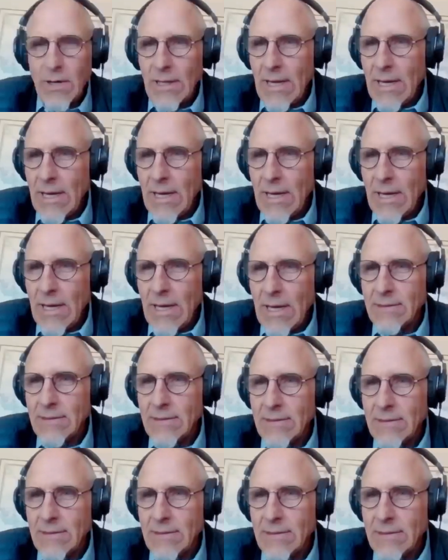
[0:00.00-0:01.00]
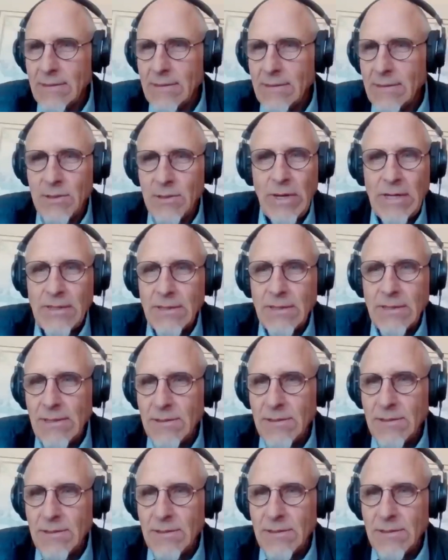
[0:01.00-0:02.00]
of people, Marty, clients and
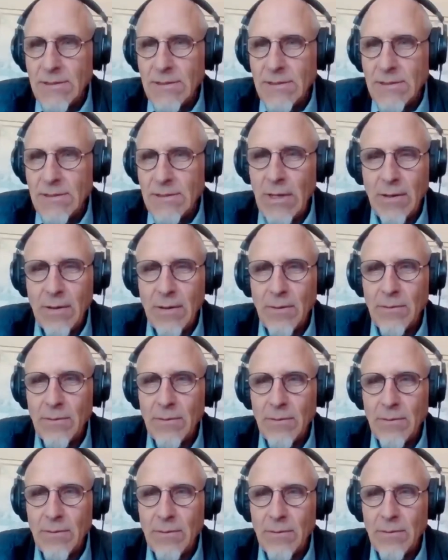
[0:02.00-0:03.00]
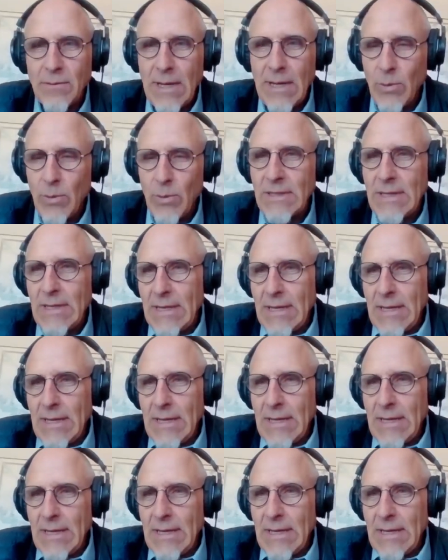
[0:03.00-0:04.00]
just residents and folks we know,
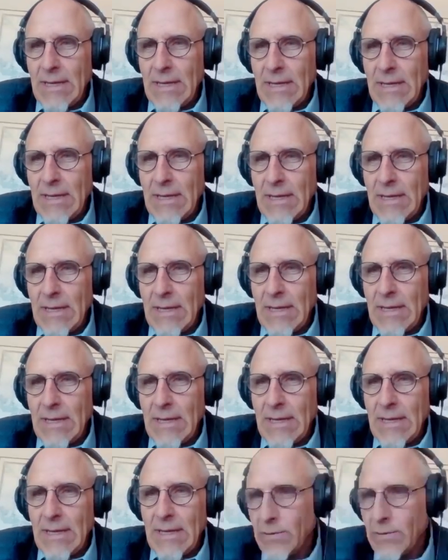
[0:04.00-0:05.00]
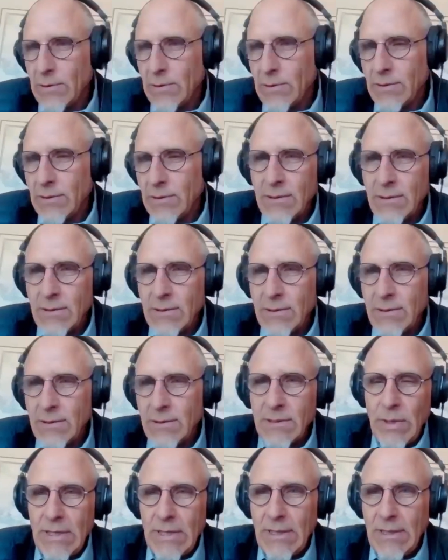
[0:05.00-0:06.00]
neighbors. It's just the
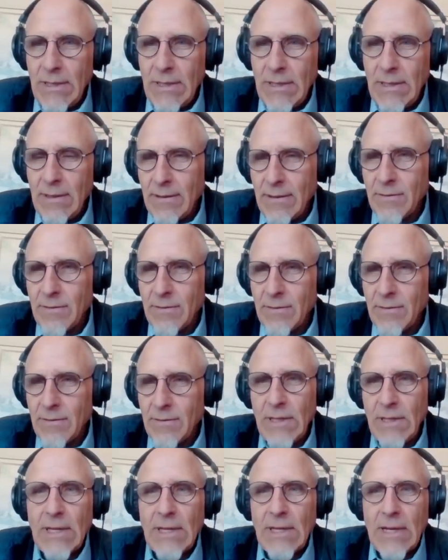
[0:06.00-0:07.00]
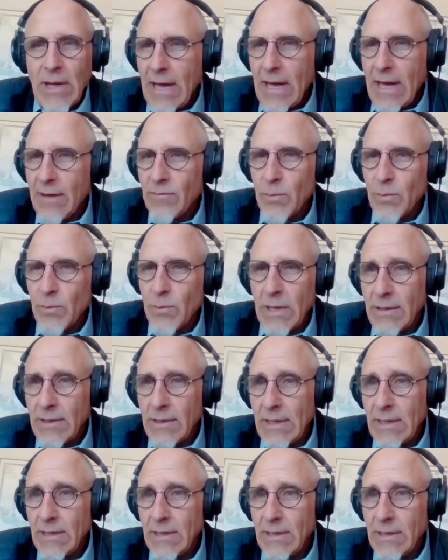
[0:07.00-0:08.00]
peaceful, the serenity feeling that you
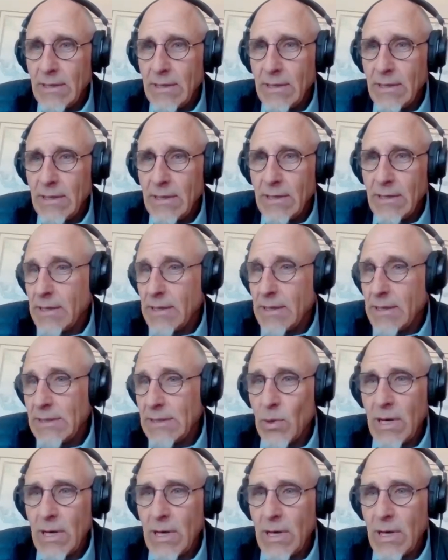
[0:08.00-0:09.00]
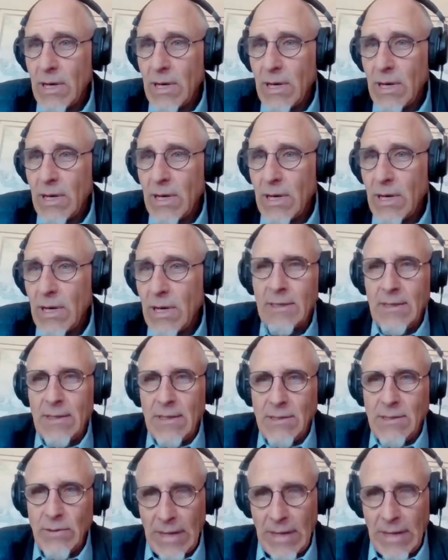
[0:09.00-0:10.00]
have up here. And then like you said, the
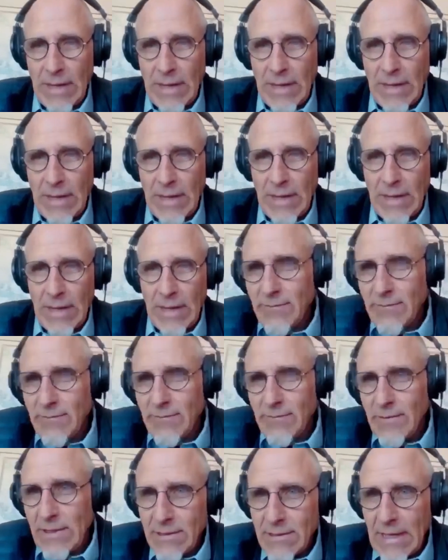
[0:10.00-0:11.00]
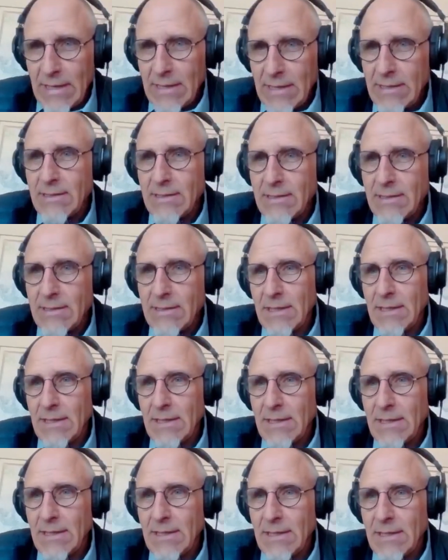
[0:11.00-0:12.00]
proximity to outdoor activities
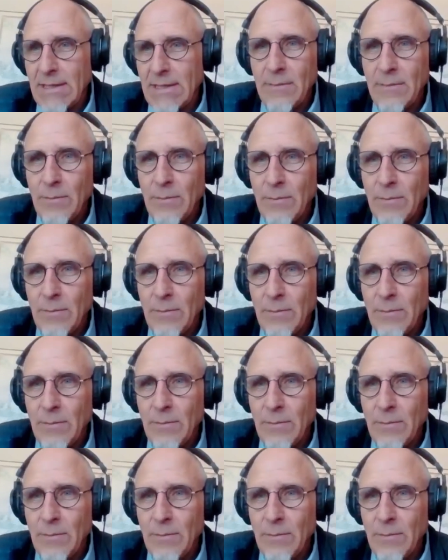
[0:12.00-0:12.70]
and the city.